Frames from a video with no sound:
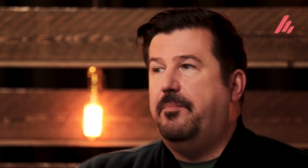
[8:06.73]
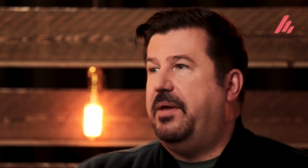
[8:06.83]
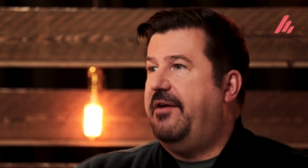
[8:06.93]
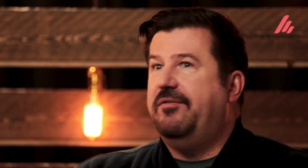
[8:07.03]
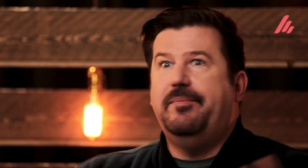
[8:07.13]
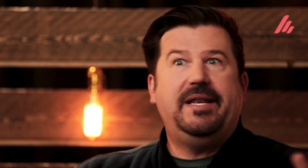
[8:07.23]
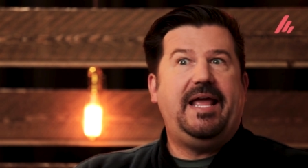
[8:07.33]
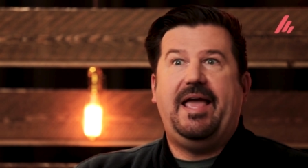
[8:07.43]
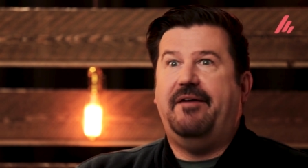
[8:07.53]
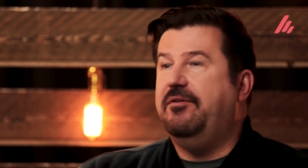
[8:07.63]
But everybody,
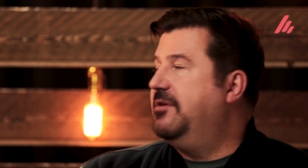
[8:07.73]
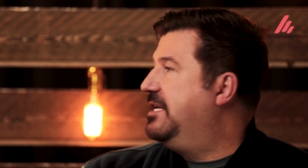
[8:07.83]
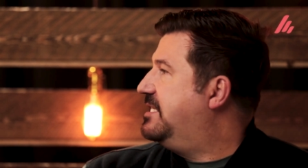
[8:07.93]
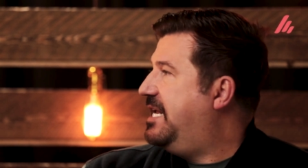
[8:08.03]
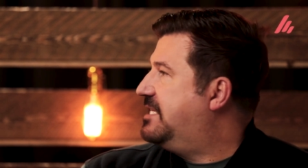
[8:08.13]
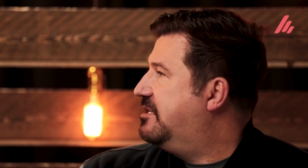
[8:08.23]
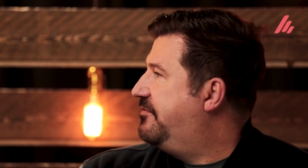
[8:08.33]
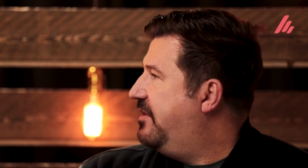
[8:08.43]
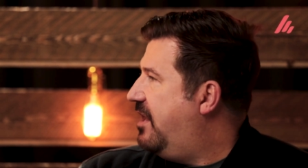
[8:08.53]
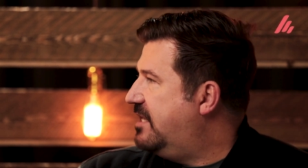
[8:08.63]
every religion has their
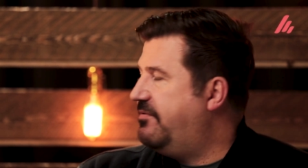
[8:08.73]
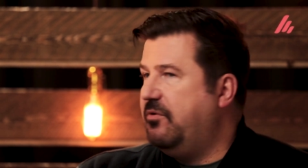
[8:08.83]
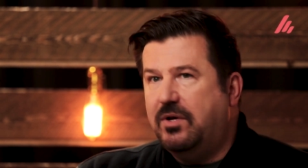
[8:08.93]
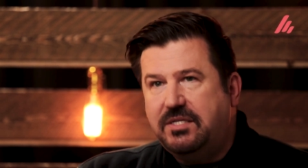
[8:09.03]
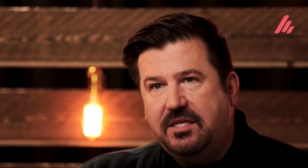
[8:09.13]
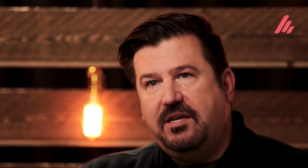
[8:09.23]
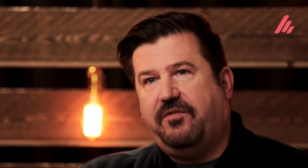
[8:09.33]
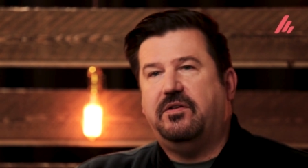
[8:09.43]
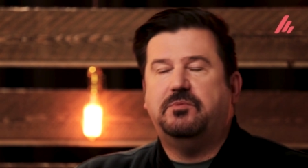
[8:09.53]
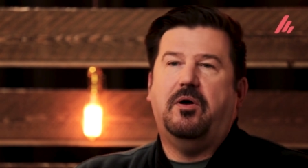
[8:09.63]
philosophy. What's the
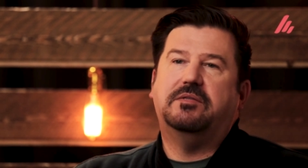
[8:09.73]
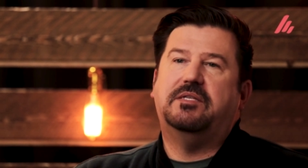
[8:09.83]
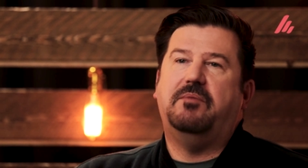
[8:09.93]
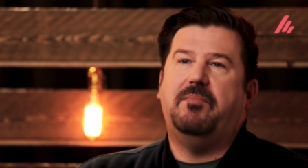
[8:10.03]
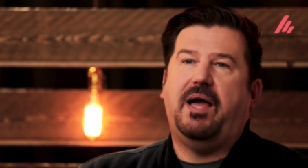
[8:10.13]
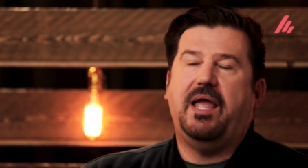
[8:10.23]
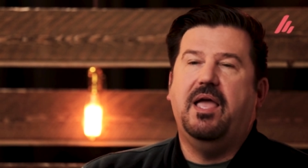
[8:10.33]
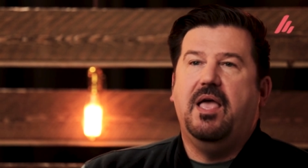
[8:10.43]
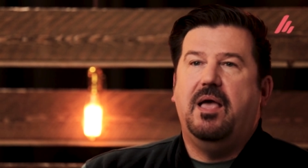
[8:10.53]
difference? Paul said, My,